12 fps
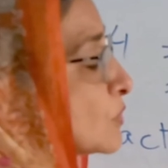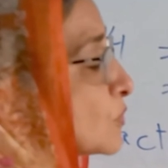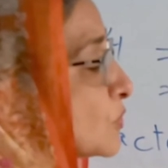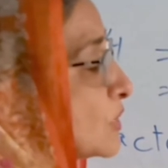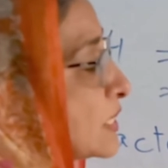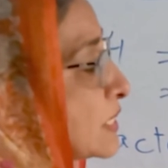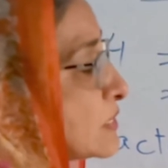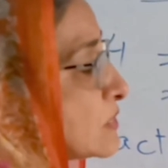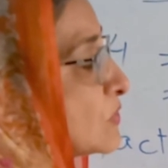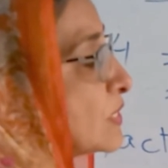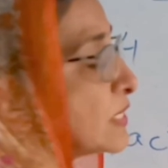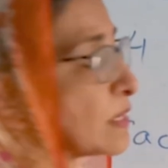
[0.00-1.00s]
So these
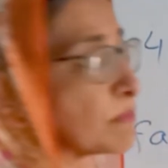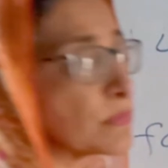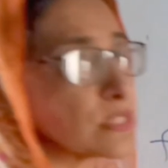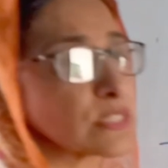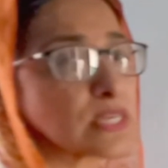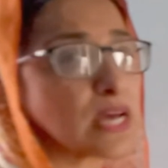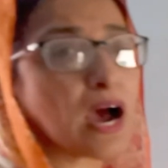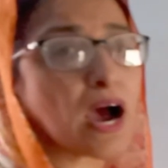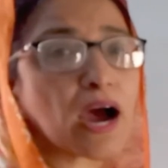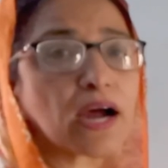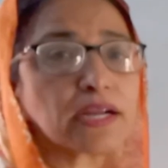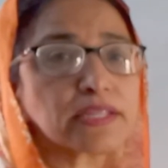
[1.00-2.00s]
three numbers
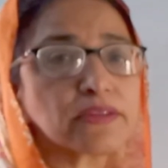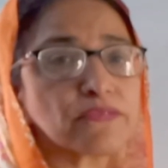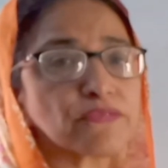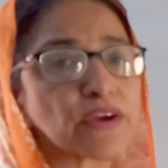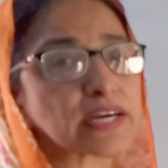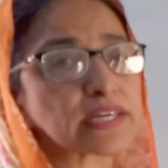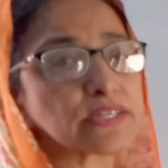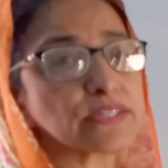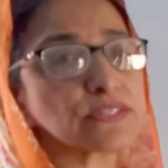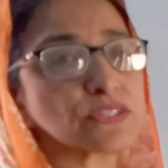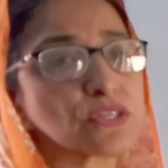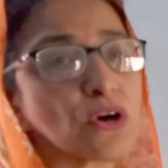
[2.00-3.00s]
are the
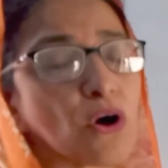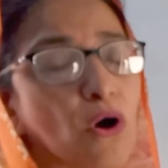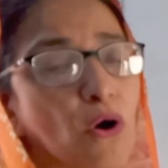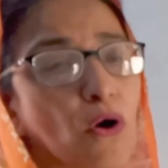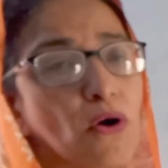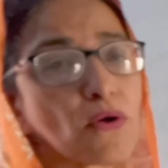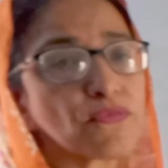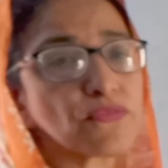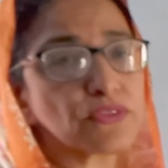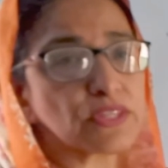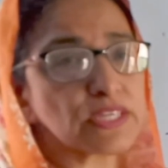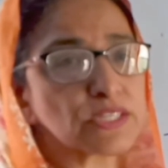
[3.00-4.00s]
factors of
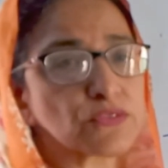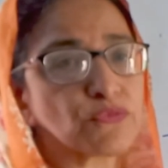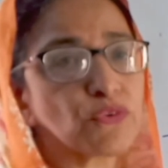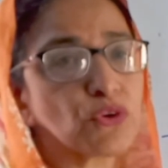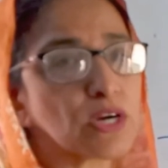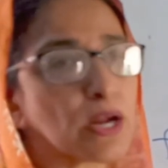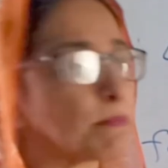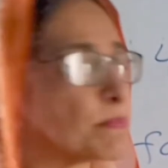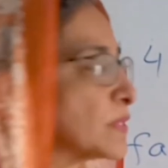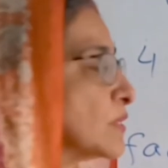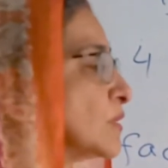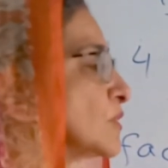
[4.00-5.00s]
this 4
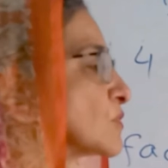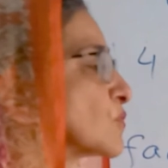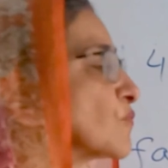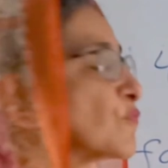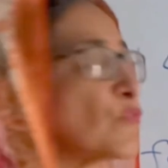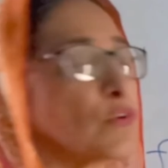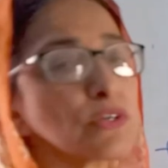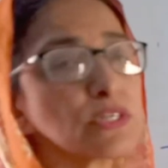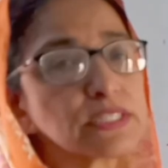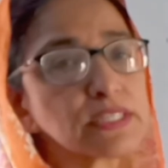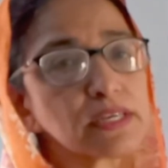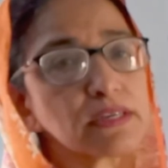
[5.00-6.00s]
number. So 4
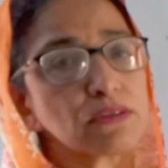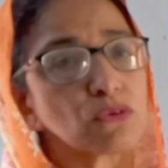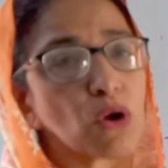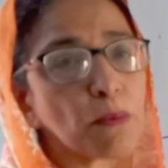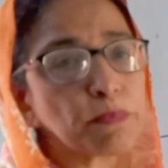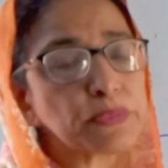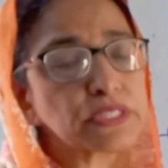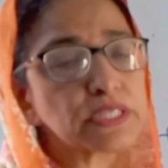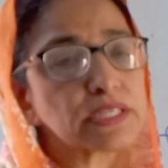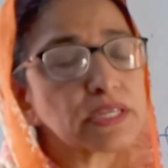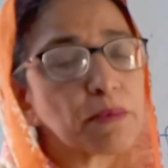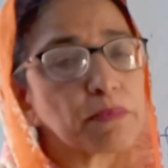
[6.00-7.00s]
is a
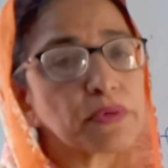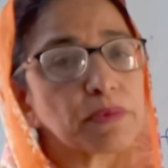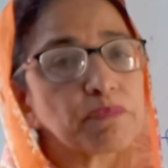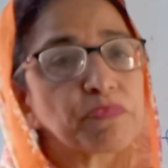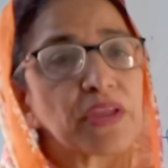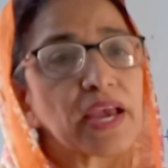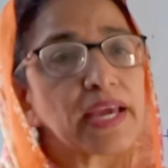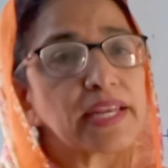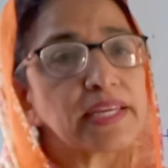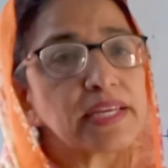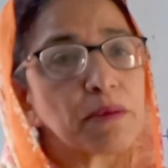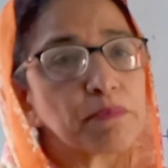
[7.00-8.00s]
composite number.
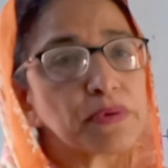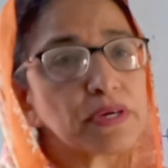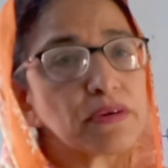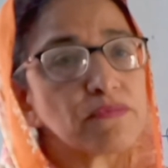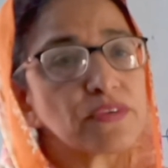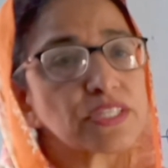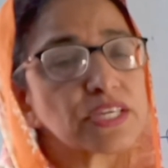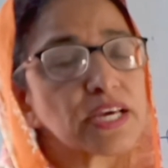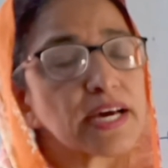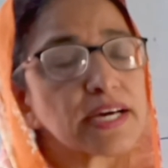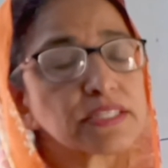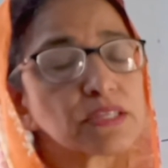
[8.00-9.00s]
Any number which
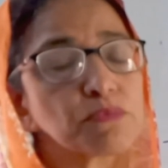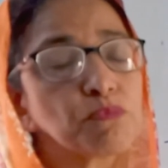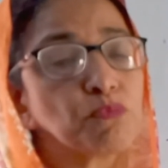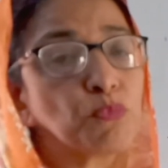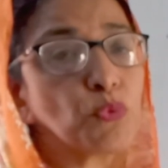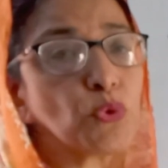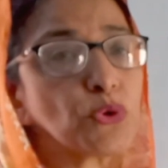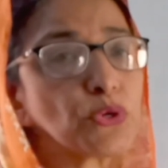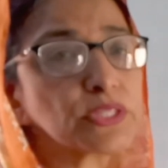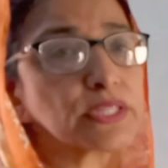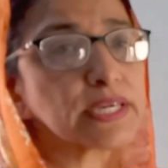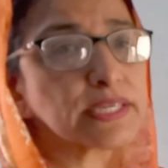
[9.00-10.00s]
has
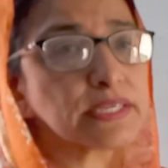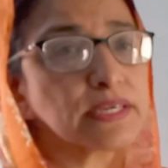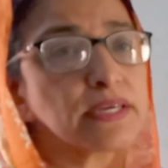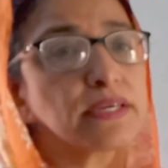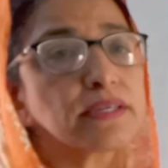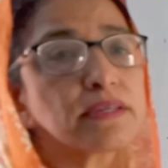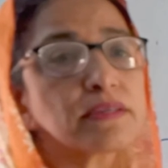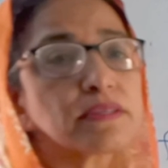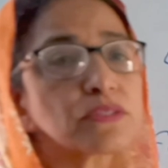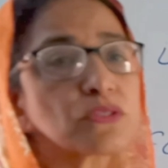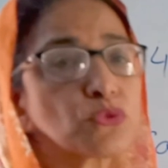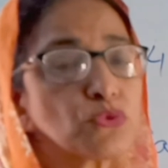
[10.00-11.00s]
more than
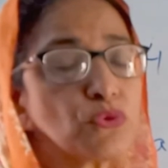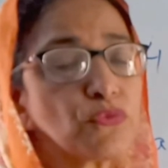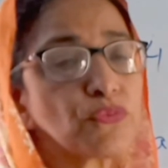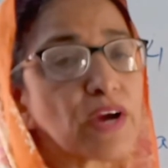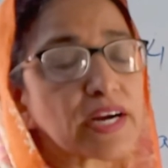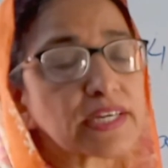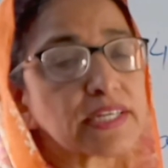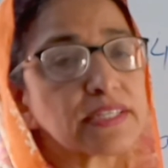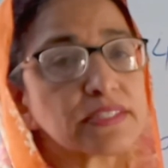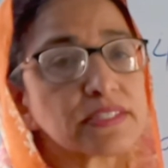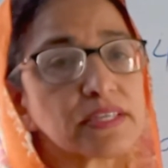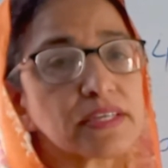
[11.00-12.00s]
2
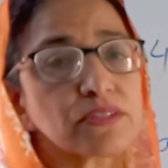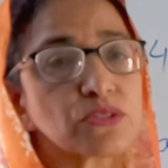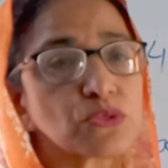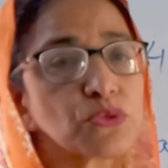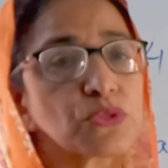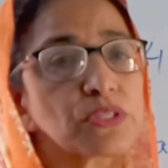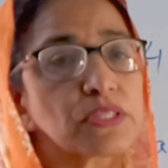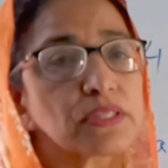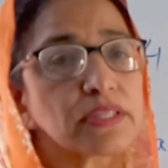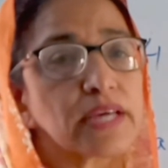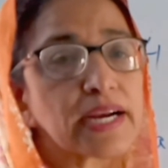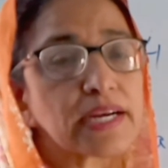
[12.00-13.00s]
factors, so
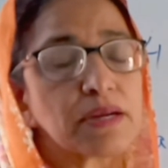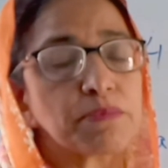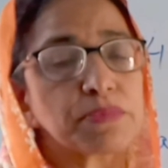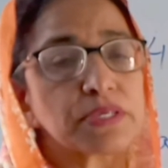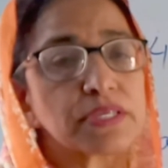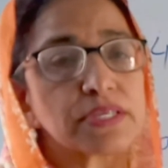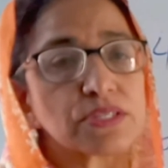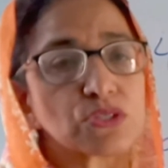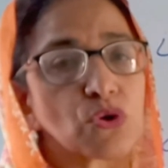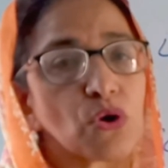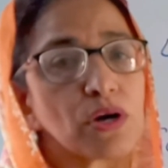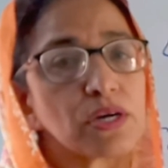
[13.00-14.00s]
that number is
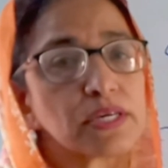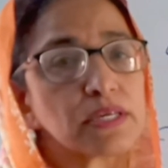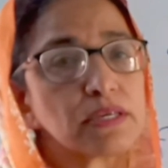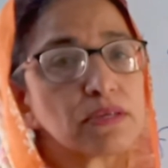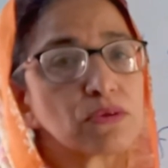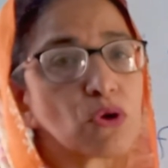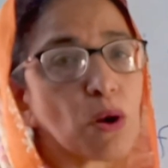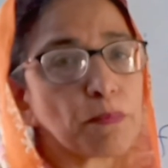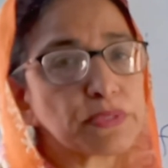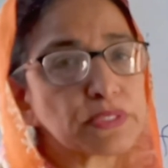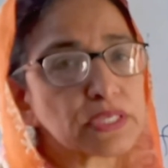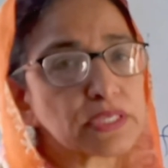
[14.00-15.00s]
called a
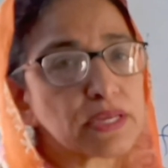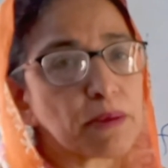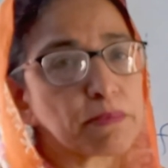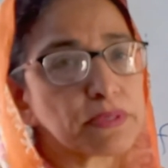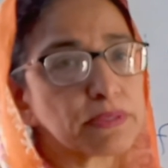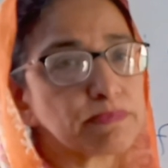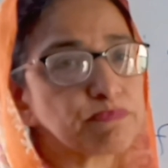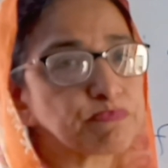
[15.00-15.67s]
composite number.